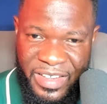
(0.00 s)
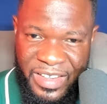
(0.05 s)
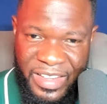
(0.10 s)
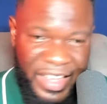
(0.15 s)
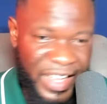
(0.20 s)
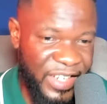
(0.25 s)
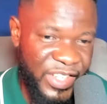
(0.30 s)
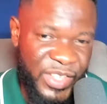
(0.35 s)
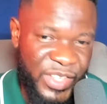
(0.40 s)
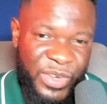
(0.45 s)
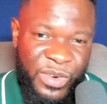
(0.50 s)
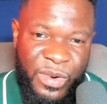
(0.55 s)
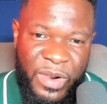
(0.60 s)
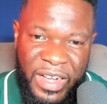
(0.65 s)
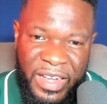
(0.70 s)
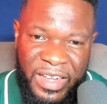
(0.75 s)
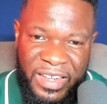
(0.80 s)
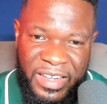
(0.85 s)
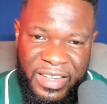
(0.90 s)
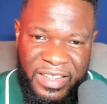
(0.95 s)
And you
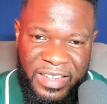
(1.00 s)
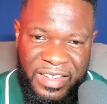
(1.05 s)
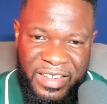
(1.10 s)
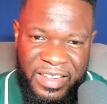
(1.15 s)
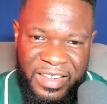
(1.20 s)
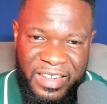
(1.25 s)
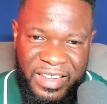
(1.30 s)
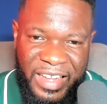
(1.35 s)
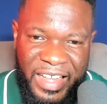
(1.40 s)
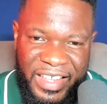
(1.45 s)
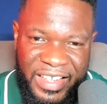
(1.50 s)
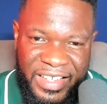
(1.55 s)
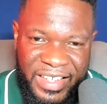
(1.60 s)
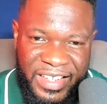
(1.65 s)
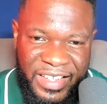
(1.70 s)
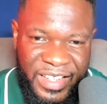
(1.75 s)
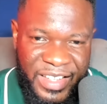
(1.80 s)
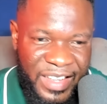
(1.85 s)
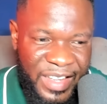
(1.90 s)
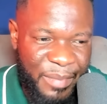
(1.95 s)
are uh,
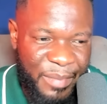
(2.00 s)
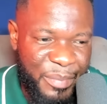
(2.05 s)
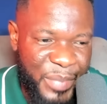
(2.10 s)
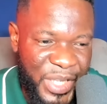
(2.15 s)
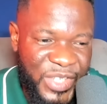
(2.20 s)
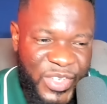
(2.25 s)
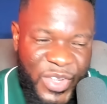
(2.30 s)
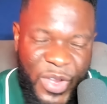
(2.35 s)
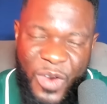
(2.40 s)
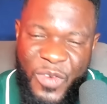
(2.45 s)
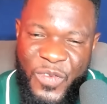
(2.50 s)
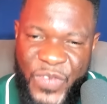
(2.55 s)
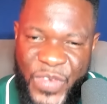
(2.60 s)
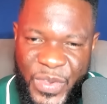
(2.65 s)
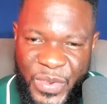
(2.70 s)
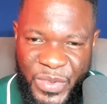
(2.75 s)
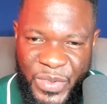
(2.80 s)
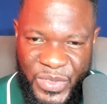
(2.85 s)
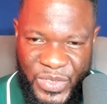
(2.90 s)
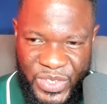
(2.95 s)
like a bit
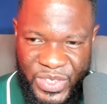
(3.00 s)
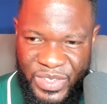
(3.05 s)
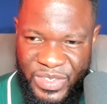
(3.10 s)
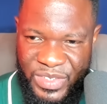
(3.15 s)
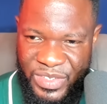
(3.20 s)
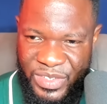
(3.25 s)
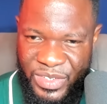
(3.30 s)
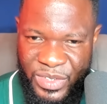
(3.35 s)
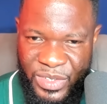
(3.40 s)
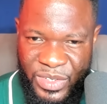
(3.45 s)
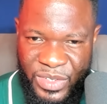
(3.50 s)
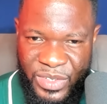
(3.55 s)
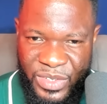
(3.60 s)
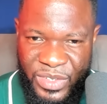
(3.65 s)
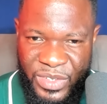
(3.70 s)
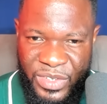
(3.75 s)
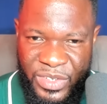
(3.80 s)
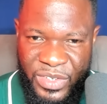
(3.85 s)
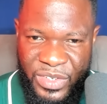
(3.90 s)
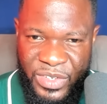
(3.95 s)
confused.
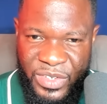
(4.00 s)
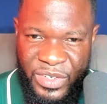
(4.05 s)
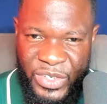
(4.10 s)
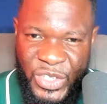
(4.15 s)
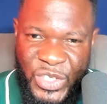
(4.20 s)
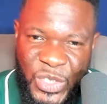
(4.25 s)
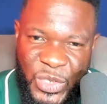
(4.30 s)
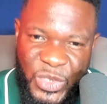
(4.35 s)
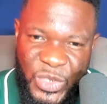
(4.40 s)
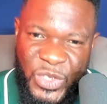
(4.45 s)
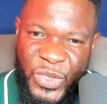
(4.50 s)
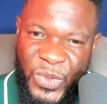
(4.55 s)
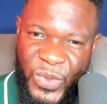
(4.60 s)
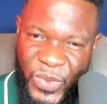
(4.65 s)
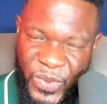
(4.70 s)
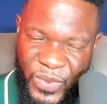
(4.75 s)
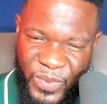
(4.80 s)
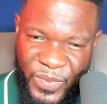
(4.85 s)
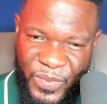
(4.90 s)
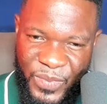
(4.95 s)
Should
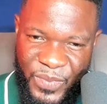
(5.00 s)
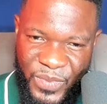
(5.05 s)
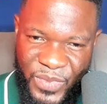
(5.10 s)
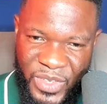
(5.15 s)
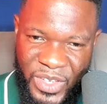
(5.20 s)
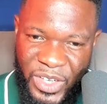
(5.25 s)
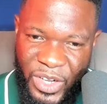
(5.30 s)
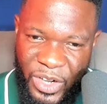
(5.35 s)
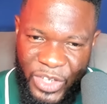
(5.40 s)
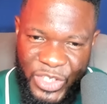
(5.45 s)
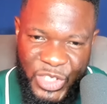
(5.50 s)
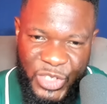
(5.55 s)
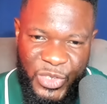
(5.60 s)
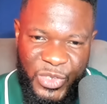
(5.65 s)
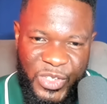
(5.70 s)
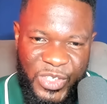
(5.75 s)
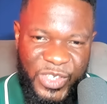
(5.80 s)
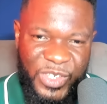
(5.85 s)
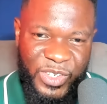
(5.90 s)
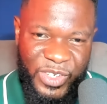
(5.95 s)
you or
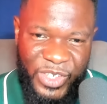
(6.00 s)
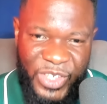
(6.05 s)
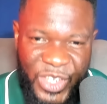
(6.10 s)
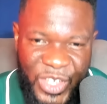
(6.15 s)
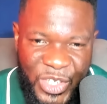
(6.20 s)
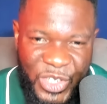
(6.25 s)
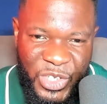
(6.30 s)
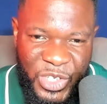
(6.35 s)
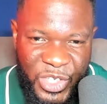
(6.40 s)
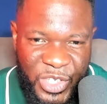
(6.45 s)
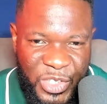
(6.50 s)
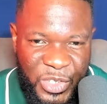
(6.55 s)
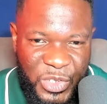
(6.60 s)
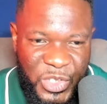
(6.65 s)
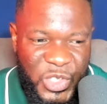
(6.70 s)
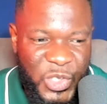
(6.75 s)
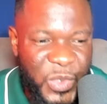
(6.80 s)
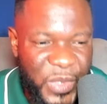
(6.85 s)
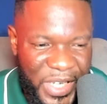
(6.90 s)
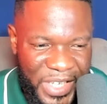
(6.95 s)
should you? You
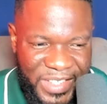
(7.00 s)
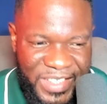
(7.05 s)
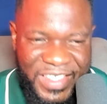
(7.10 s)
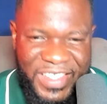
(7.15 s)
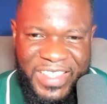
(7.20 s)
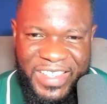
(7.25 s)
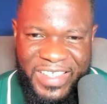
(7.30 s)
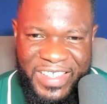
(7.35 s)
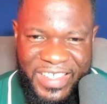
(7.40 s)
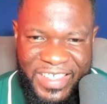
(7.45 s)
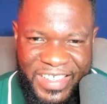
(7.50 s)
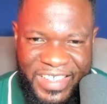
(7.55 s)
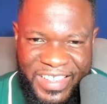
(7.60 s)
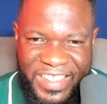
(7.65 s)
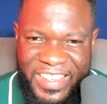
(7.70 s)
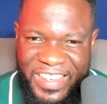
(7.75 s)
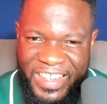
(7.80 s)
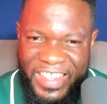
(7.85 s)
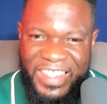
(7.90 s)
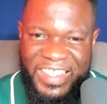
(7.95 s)
shouldn't.
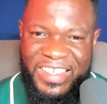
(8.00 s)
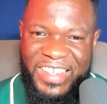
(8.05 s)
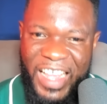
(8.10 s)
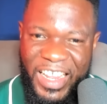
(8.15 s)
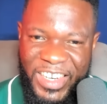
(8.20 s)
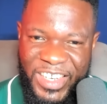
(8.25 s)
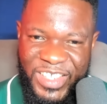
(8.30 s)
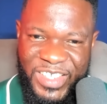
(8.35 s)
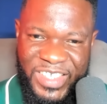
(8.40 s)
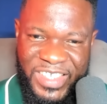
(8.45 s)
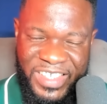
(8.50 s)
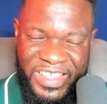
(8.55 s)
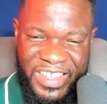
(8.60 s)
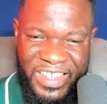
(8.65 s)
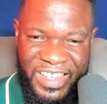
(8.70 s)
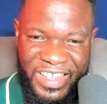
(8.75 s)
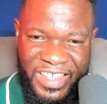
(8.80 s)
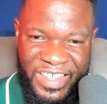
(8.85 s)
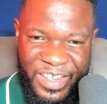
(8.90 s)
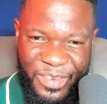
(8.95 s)
That is
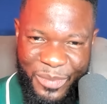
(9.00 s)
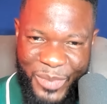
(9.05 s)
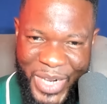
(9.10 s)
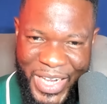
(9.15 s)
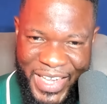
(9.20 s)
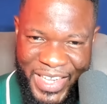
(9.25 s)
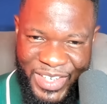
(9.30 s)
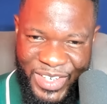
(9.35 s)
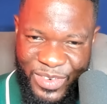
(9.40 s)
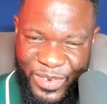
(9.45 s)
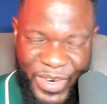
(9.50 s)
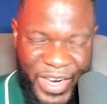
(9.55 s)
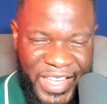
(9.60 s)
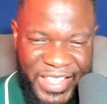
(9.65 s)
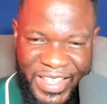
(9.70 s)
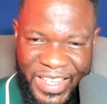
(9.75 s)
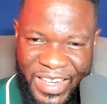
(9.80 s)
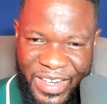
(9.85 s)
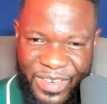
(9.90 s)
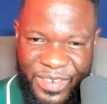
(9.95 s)
the mind right
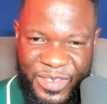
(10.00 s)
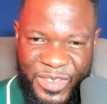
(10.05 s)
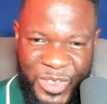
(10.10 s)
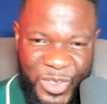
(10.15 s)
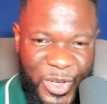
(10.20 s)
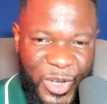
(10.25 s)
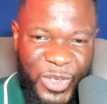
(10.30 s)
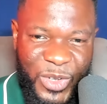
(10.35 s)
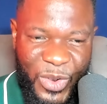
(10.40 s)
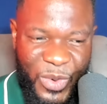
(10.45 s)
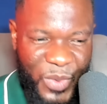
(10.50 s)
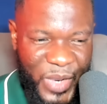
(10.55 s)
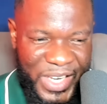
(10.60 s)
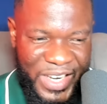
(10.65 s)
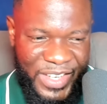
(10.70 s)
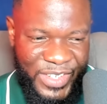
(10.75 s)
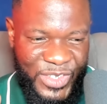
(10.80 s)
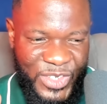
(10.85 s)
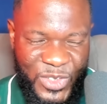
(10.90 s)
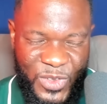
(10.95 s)
now. You don't know
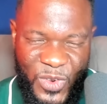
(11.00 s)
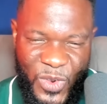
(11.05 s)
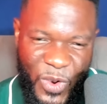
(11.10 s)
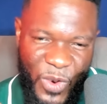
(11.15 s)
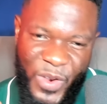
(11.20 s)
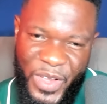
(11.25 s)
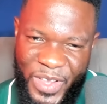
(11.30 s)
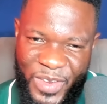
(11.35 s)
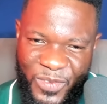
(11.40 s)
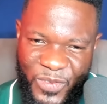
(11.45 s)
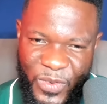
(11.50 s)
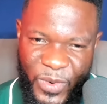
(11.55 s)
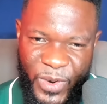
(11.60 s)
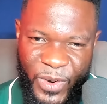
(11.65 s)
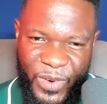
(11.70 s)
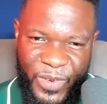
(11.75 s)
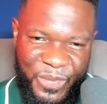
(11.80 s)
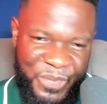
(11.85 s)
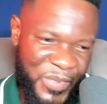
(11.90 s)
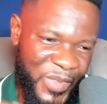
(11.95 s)
whether you should go in
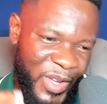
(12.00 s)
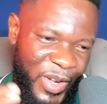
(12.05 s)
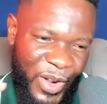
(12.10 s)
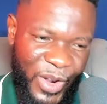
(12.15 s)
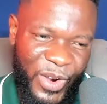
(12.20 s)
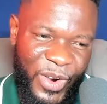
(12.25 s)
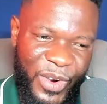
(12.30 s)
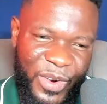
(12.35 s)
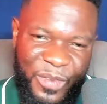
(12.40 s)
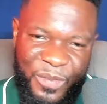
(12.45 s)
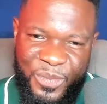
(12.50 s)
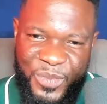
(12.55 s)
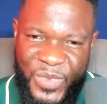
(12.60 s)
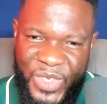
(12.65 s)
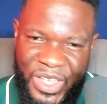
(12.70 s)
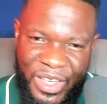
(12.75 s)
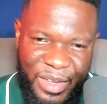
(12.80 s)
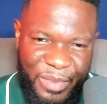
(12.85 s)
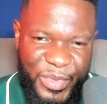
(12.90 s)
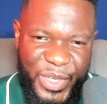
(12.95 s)
for or,
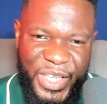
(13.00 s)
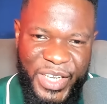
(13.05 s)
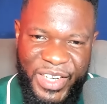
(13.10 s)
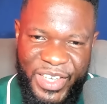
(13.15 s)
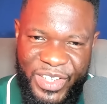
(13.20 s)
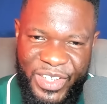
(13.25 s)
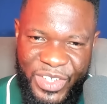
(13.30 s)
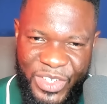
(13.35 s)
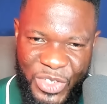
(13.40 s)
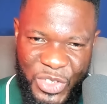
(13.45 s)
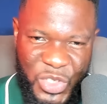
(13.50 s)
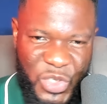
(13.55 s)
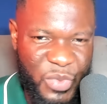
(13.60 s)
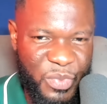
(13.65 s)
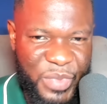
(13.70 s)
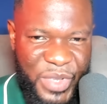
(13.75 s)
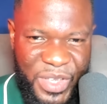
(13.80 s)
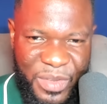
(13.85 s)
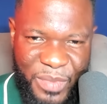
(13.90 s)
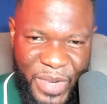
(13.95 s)
I mean, you should
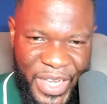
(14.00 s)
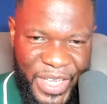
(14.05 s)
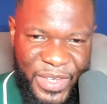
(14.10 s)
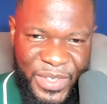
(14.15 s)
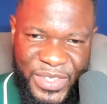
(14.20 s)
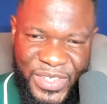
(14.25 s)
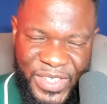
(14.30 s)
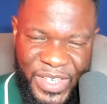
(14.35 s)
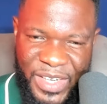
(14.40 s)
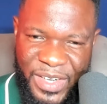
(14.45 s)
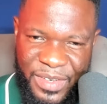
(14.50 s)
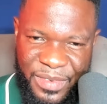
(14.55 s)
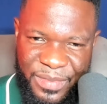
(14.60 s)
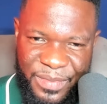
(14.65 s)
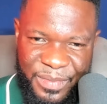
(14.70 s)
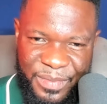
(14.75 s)
be by yourself.